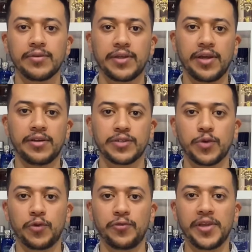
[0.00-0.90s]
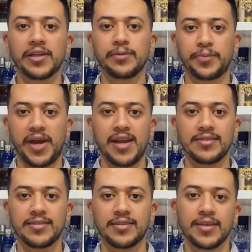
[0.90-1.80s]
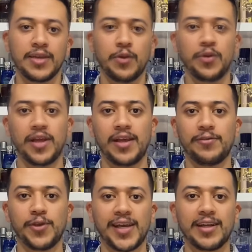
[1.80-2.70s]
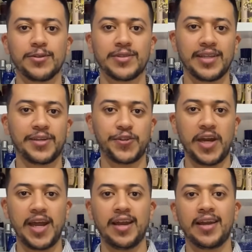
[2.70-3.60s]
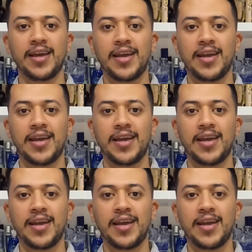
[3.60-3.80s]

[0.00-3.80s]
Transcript: cars or vehicle brands, so if we can consider Chanel